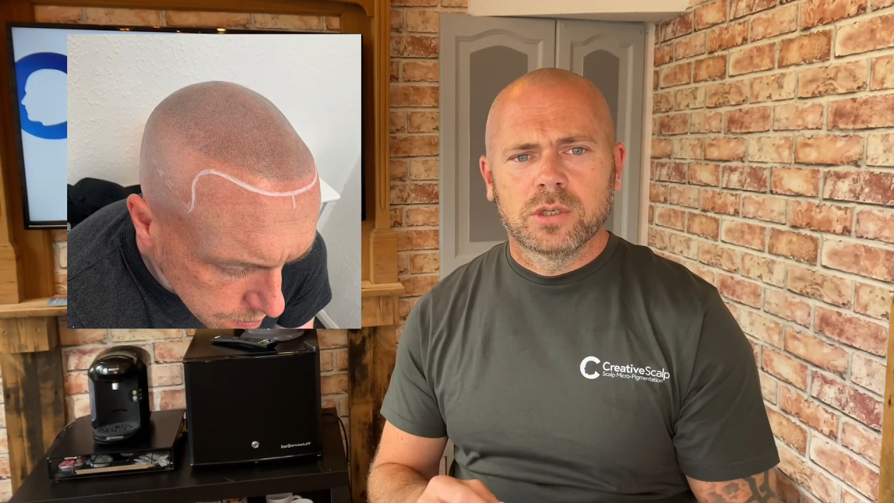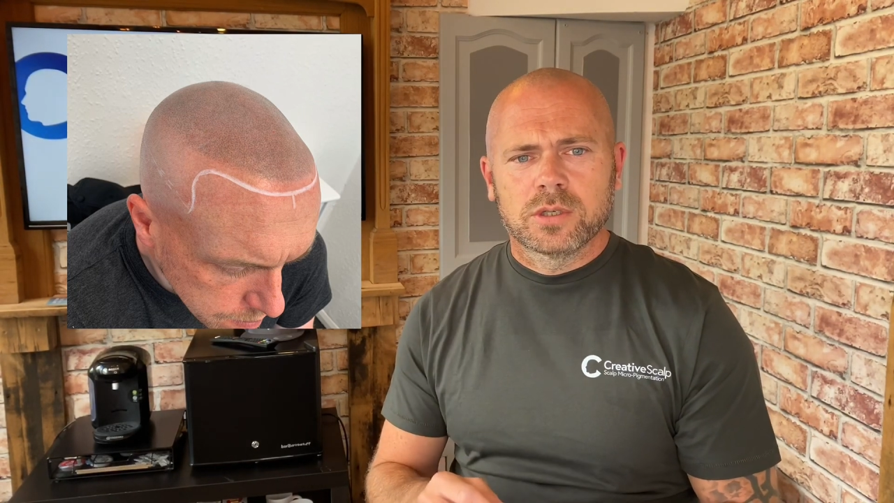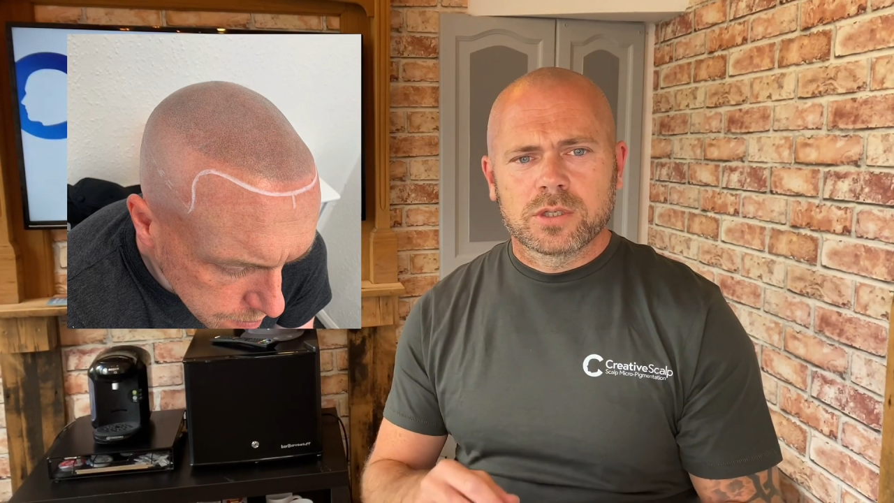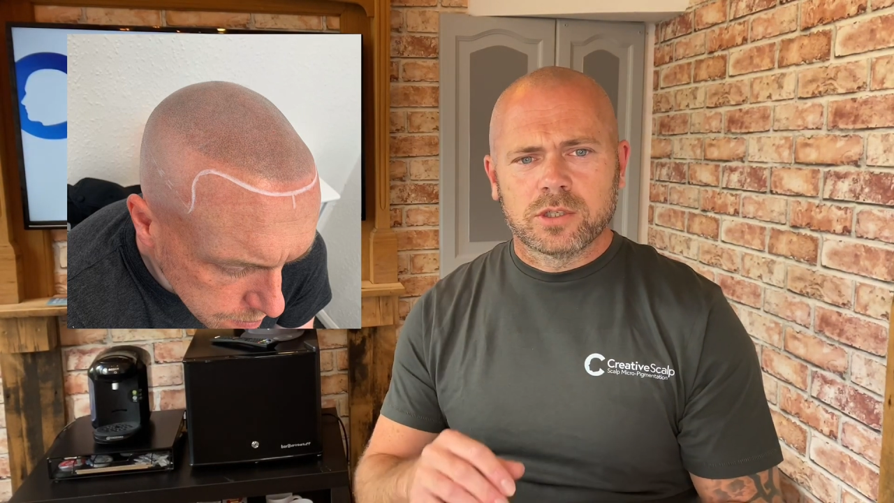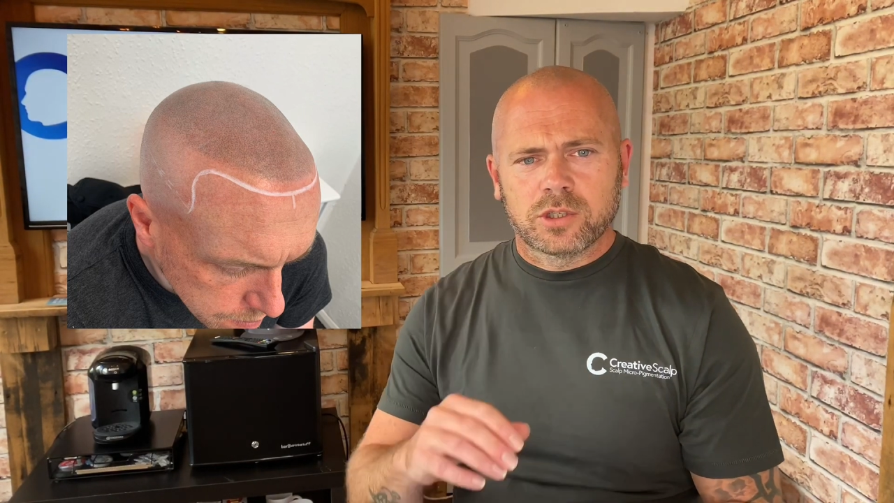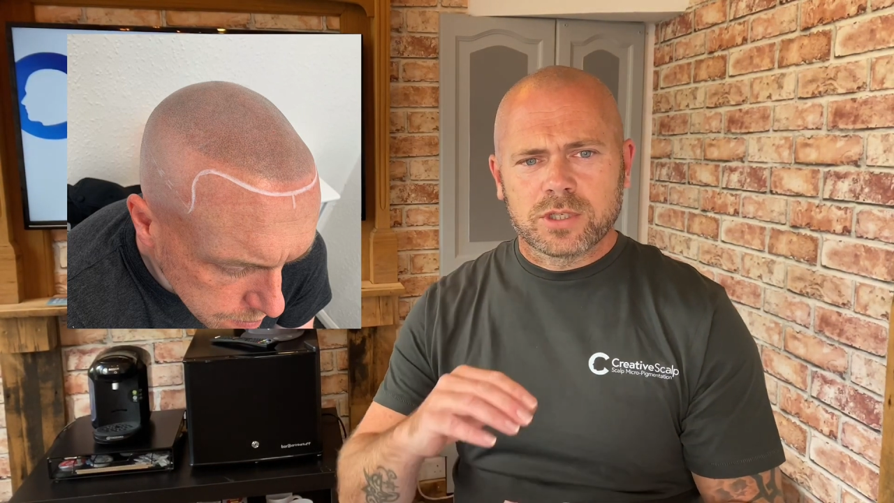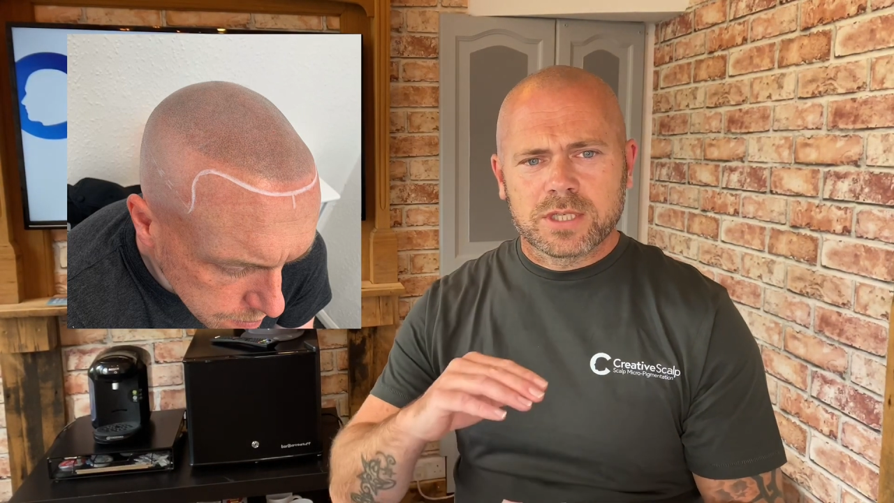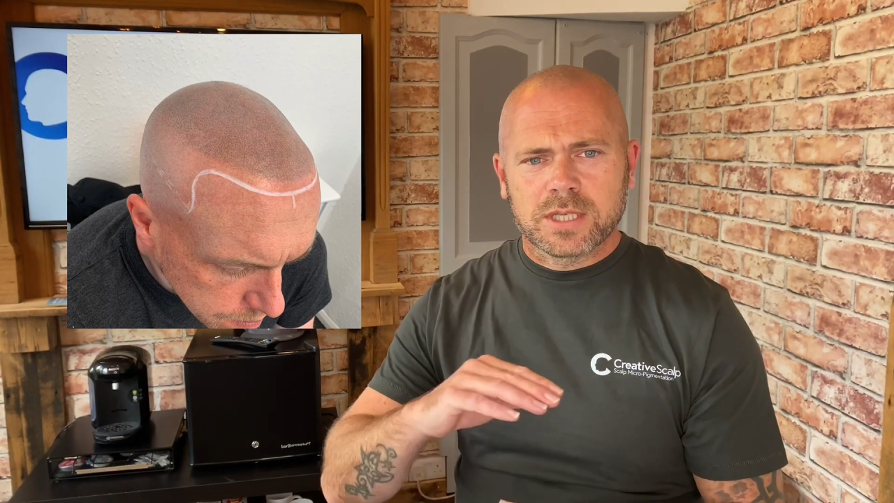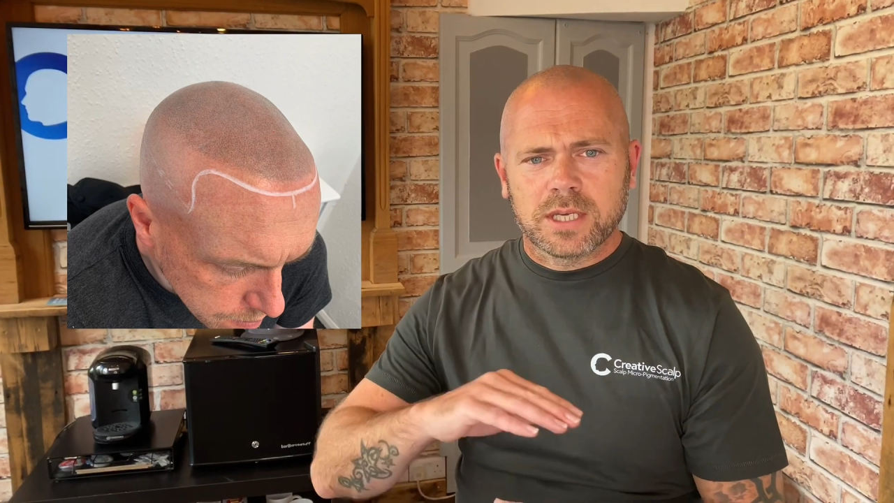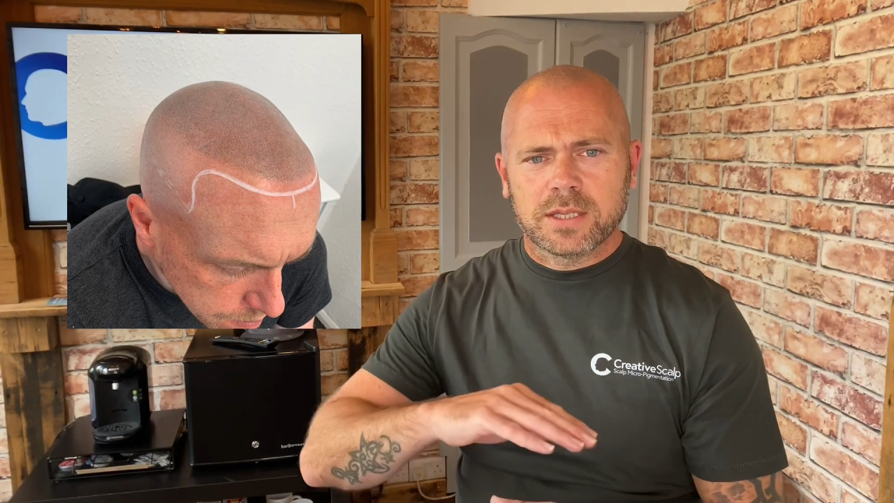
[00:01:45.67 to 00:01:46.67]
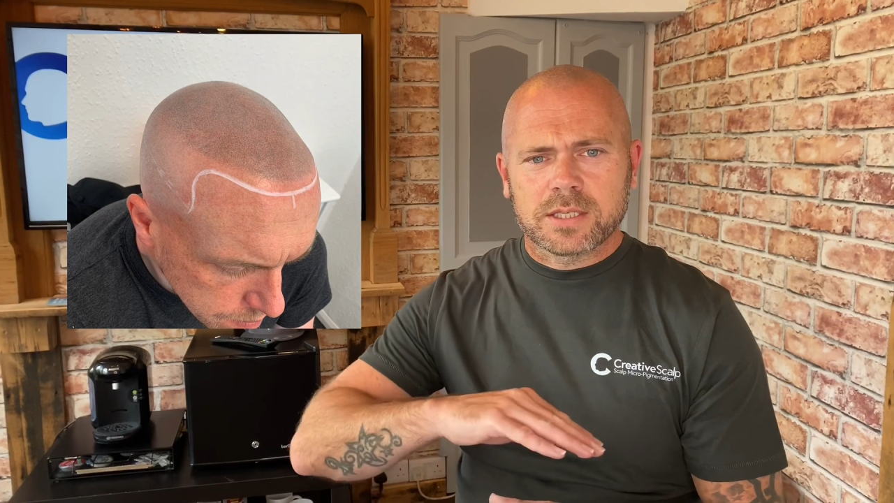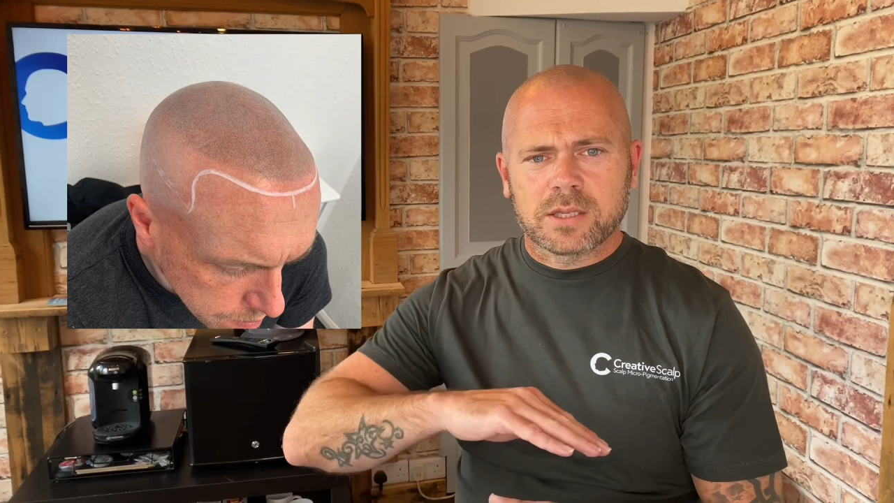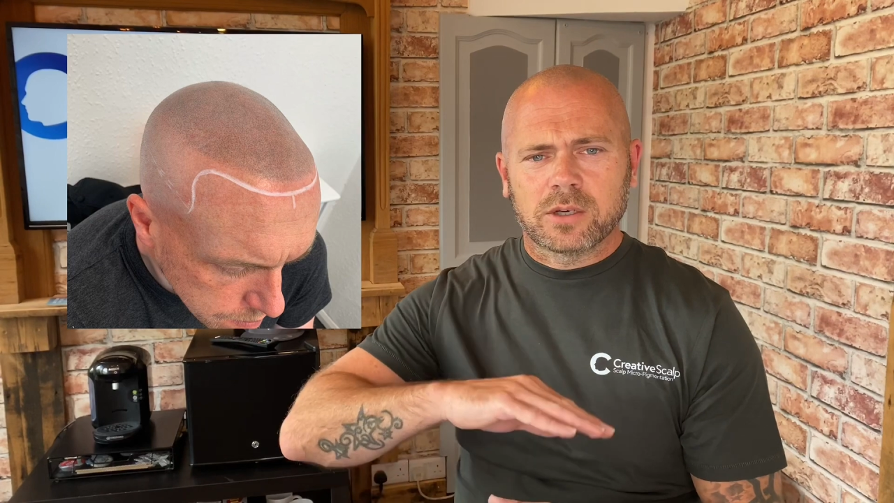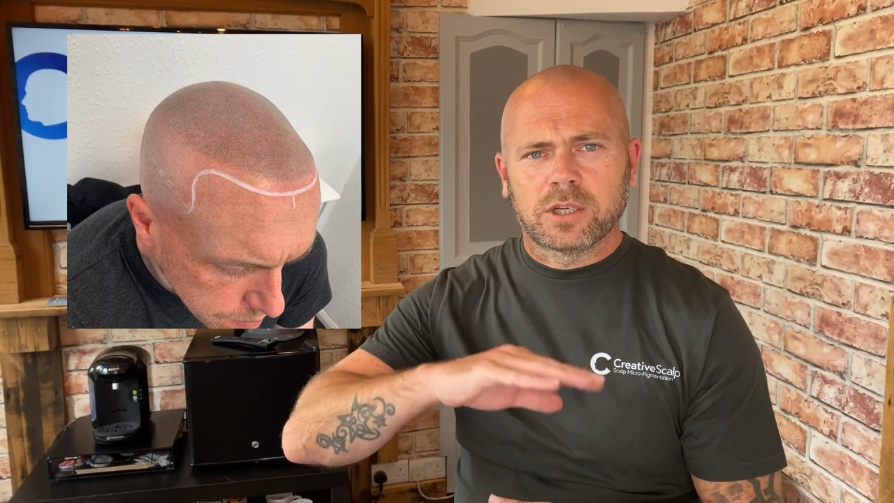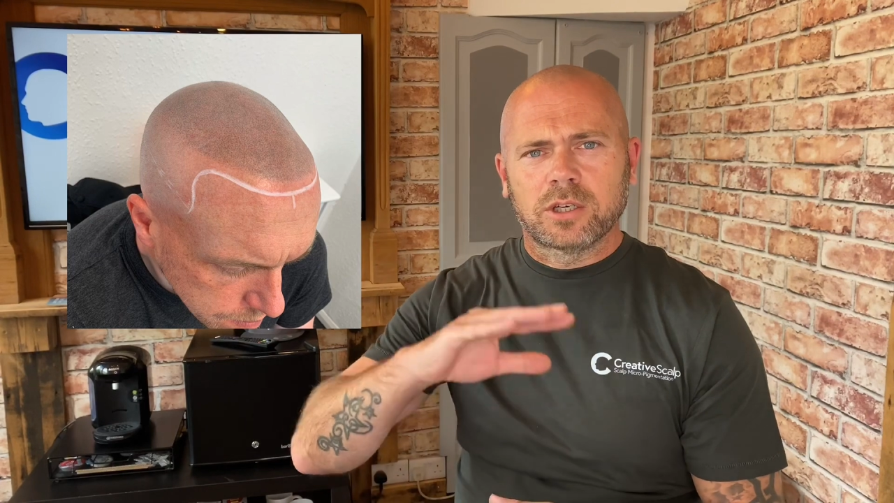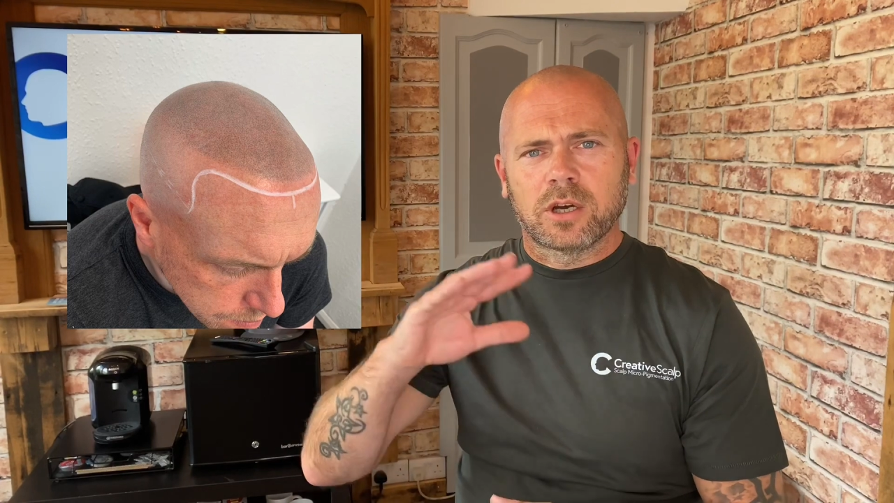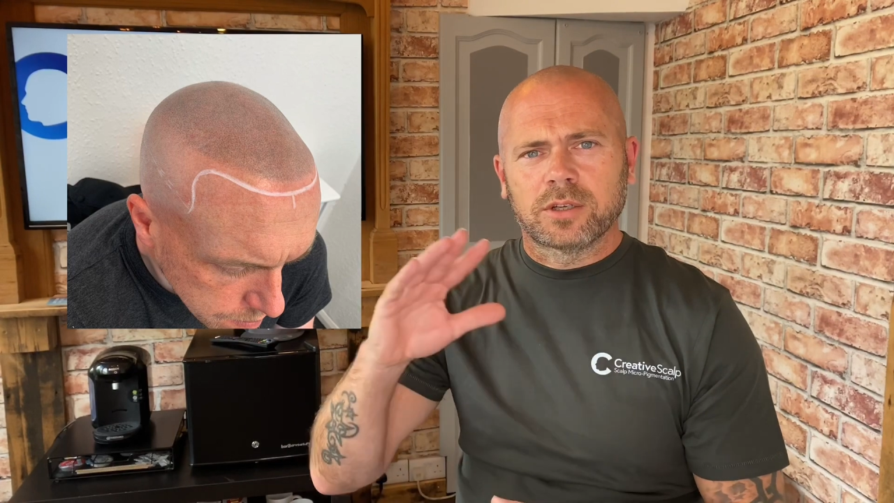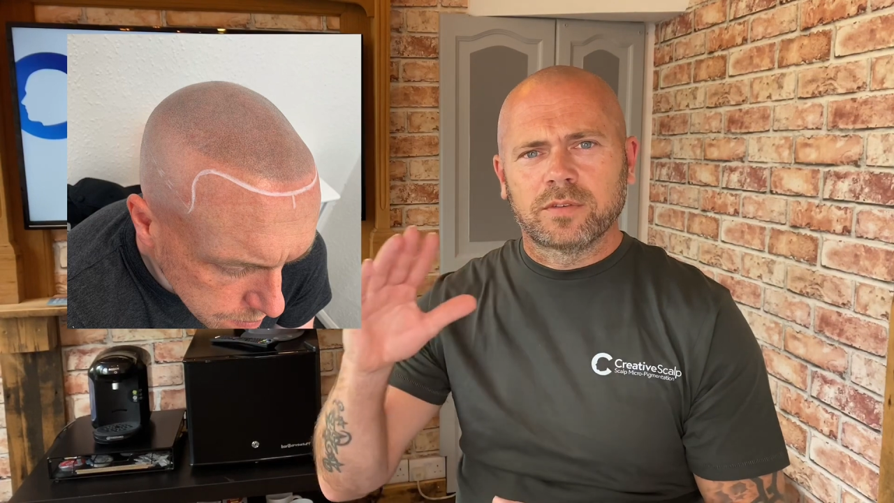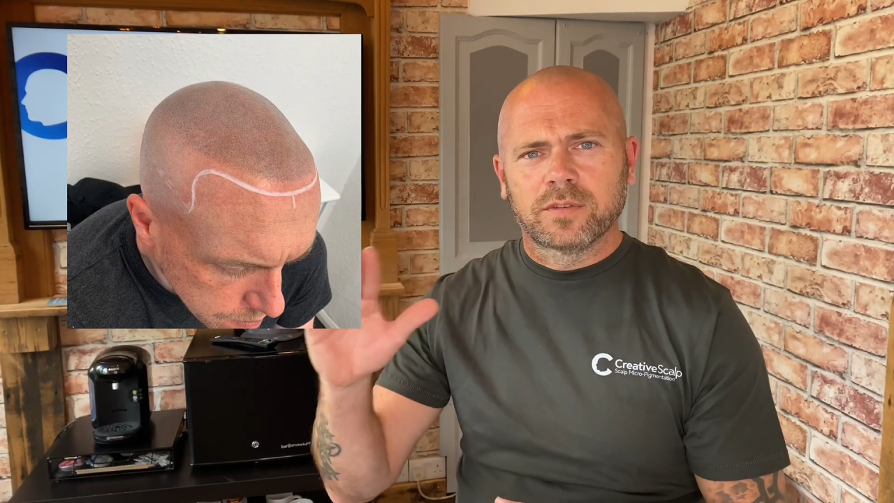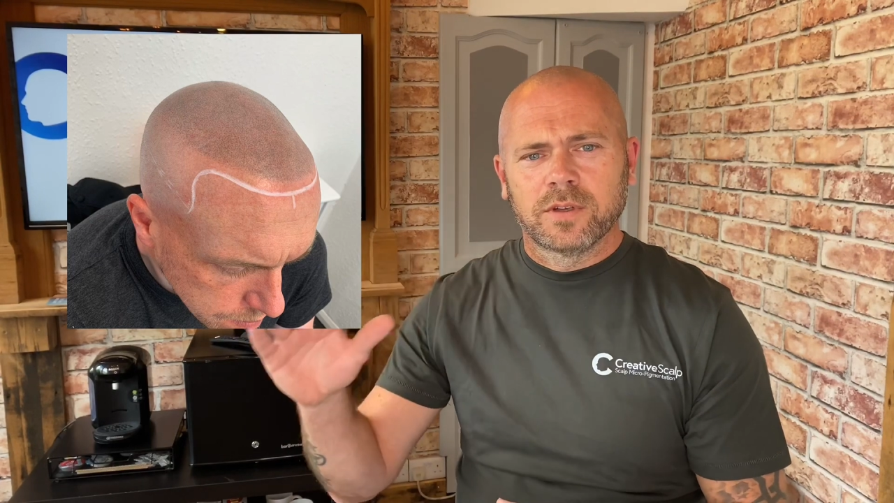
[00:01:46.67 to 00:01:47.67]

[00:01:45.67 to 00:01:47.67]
So you can see there's like a kind of